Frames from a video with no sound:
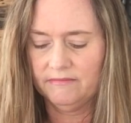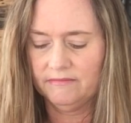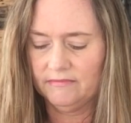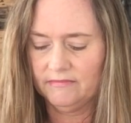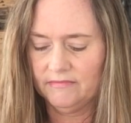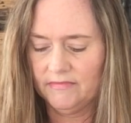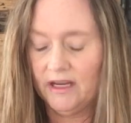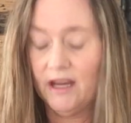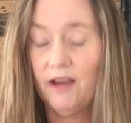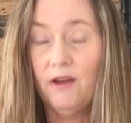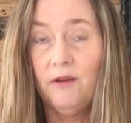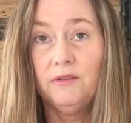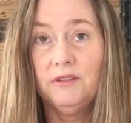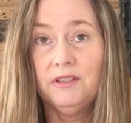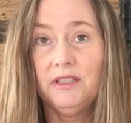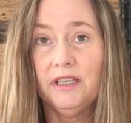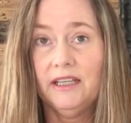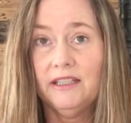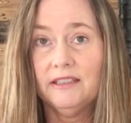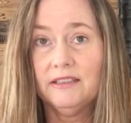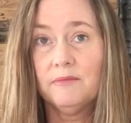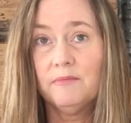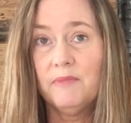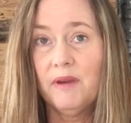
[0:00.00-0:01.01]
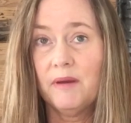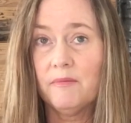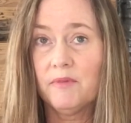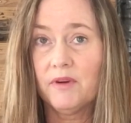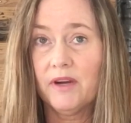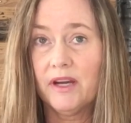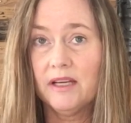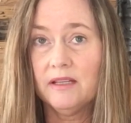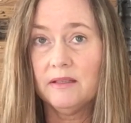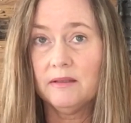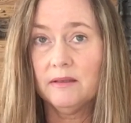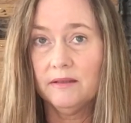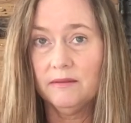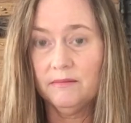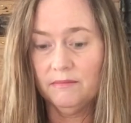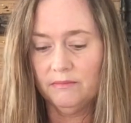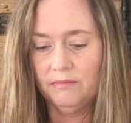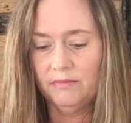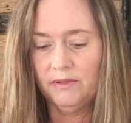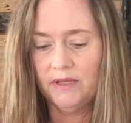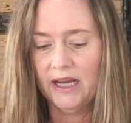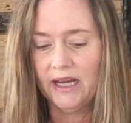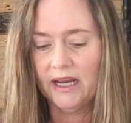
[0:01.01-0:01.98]
Coziest Memories
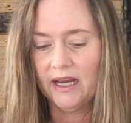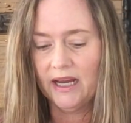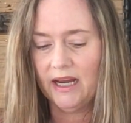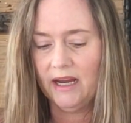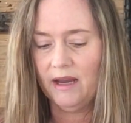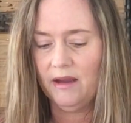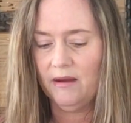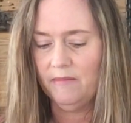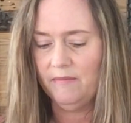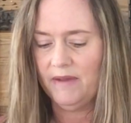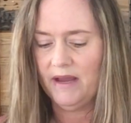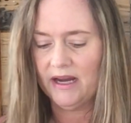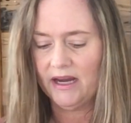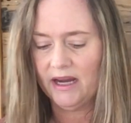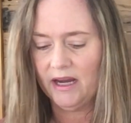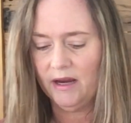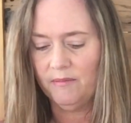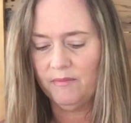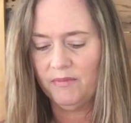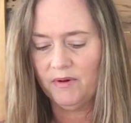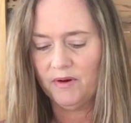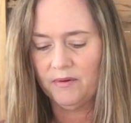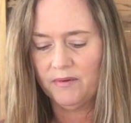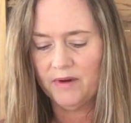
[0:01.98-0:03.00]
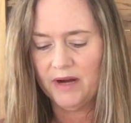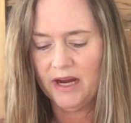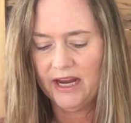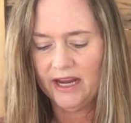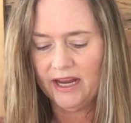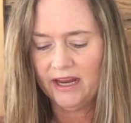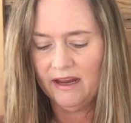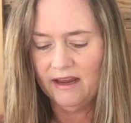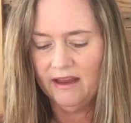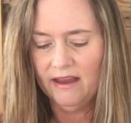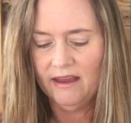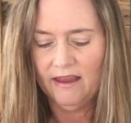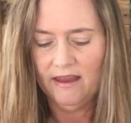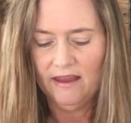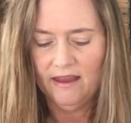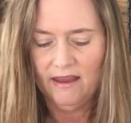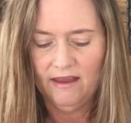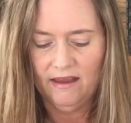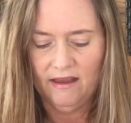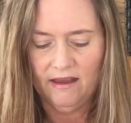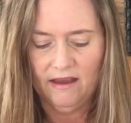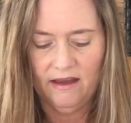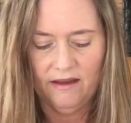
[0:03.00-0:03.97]
blanket by Kemper Wray.
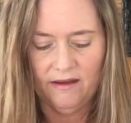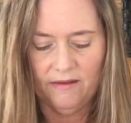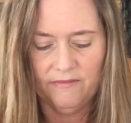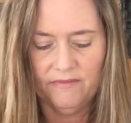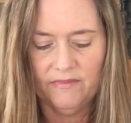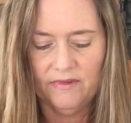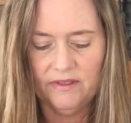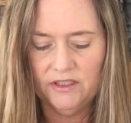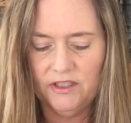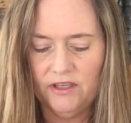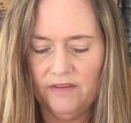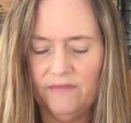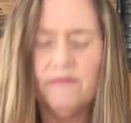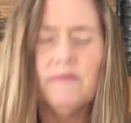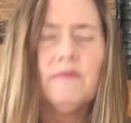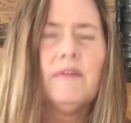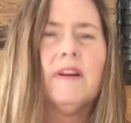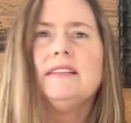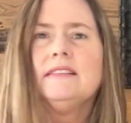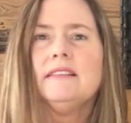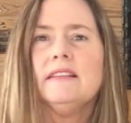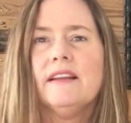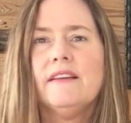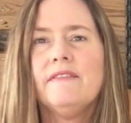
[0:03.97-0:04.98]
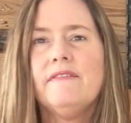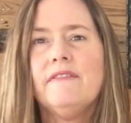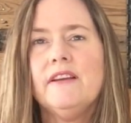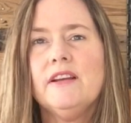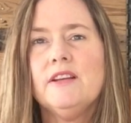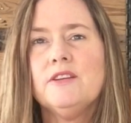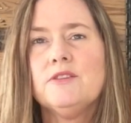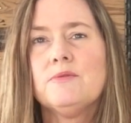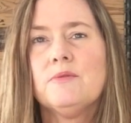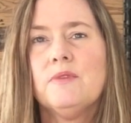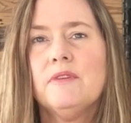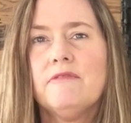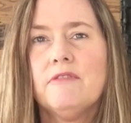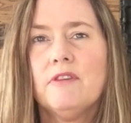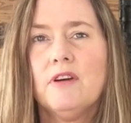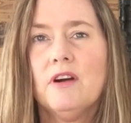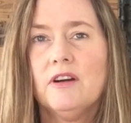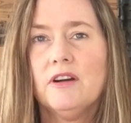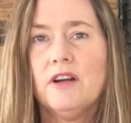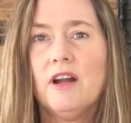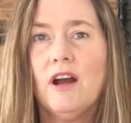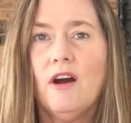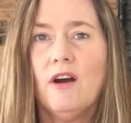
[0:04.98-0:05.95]
She recently finished one for
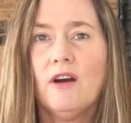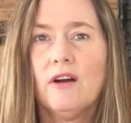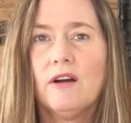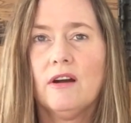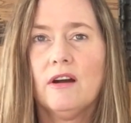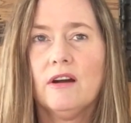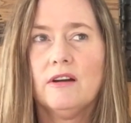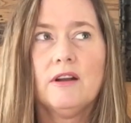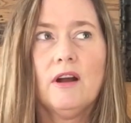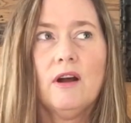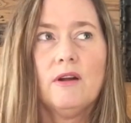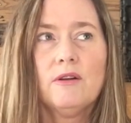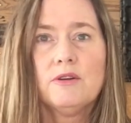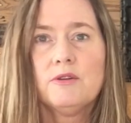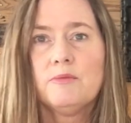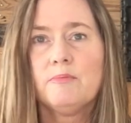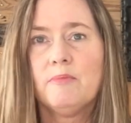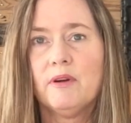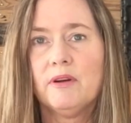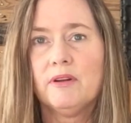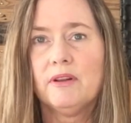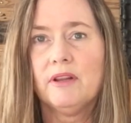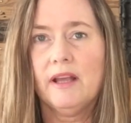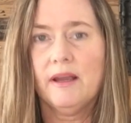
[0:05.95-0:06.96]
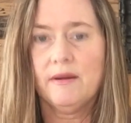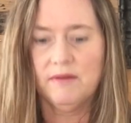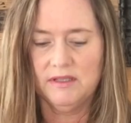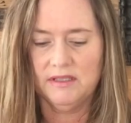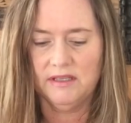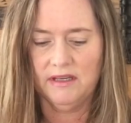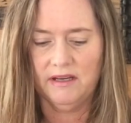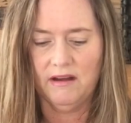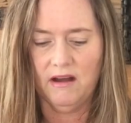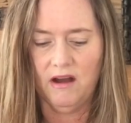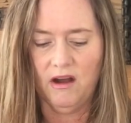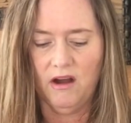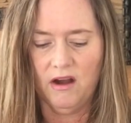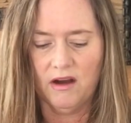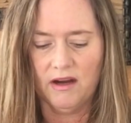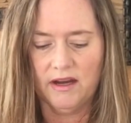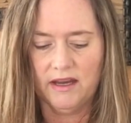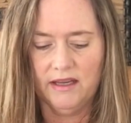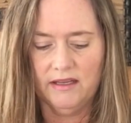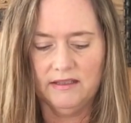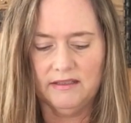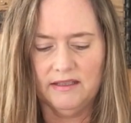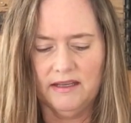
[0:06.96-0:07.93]
her daughter. Her daughter's birthday was in
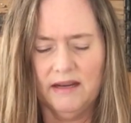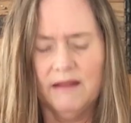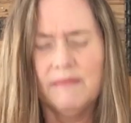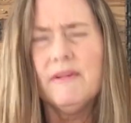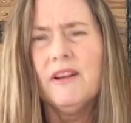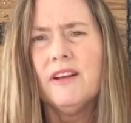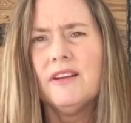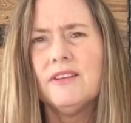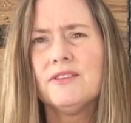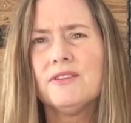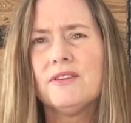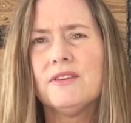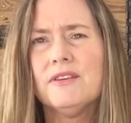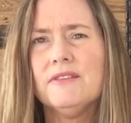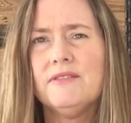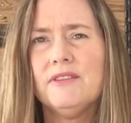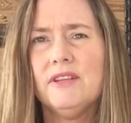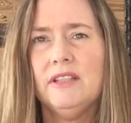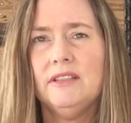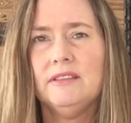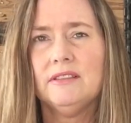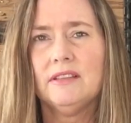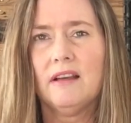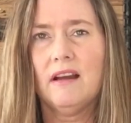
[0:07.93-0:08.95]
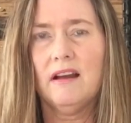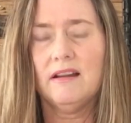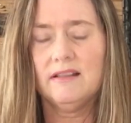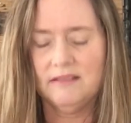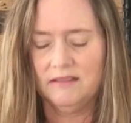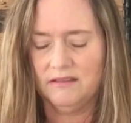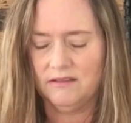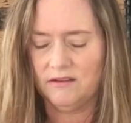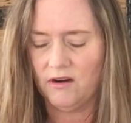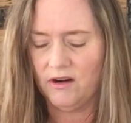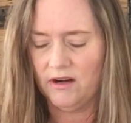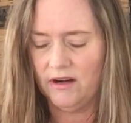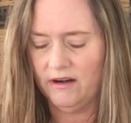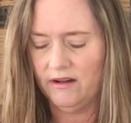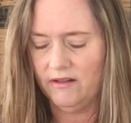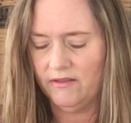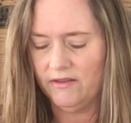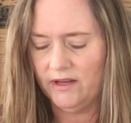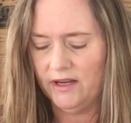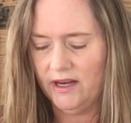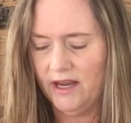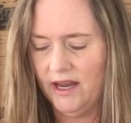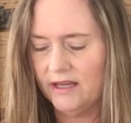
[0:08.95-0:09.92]
August, and I'm not sure if she's gotten started on
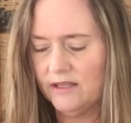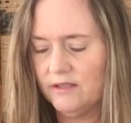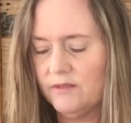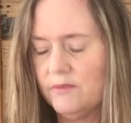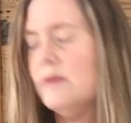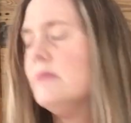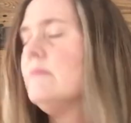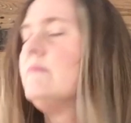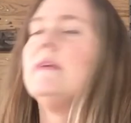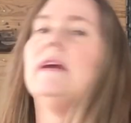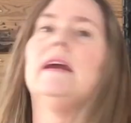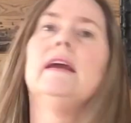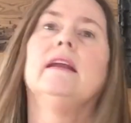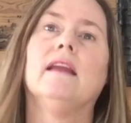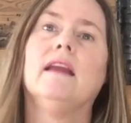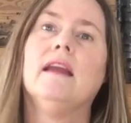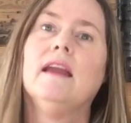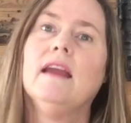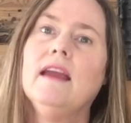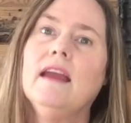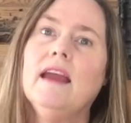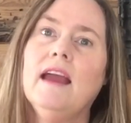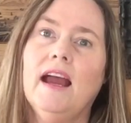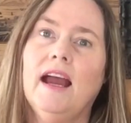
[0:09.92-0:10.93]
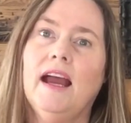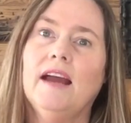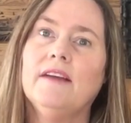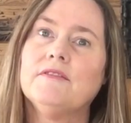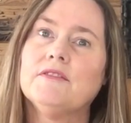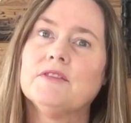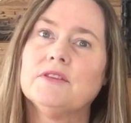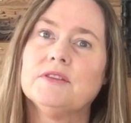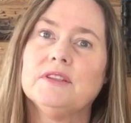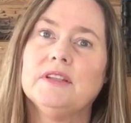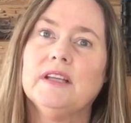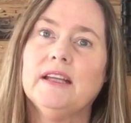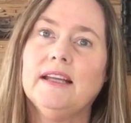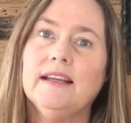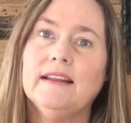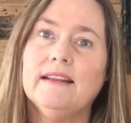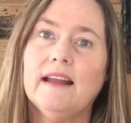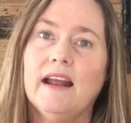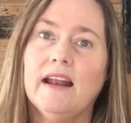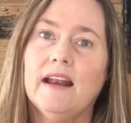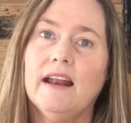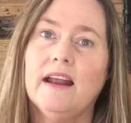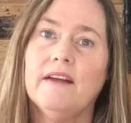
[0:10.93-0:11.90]
the next one, but after seeing
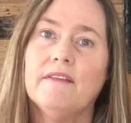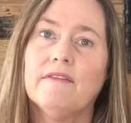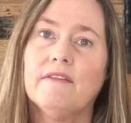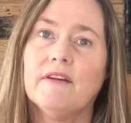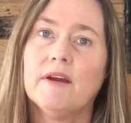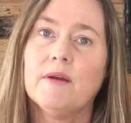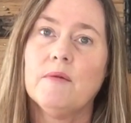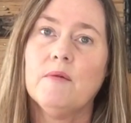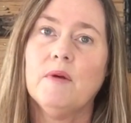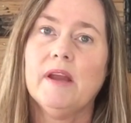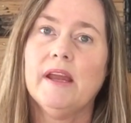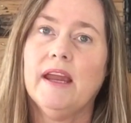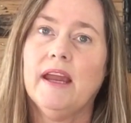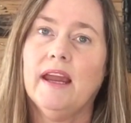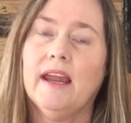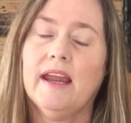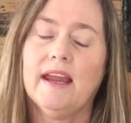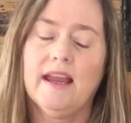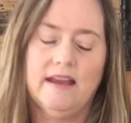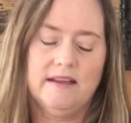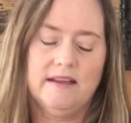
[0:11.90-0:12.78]
that every week,